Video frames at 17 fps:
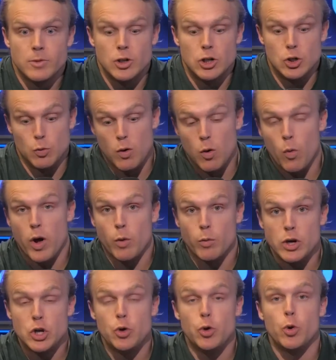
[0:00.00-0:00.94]
doing what it
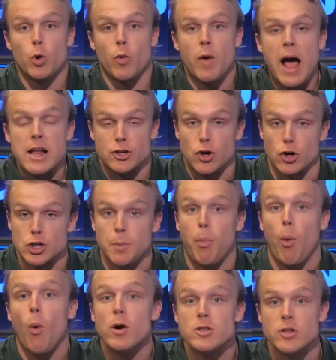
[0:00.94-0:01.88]
would do to a rat. Starts to
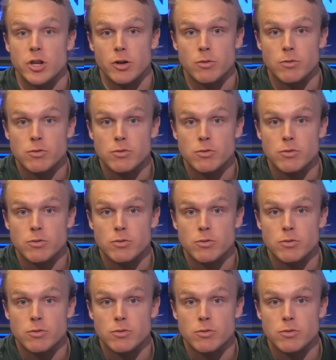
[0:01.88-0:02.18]
poison you.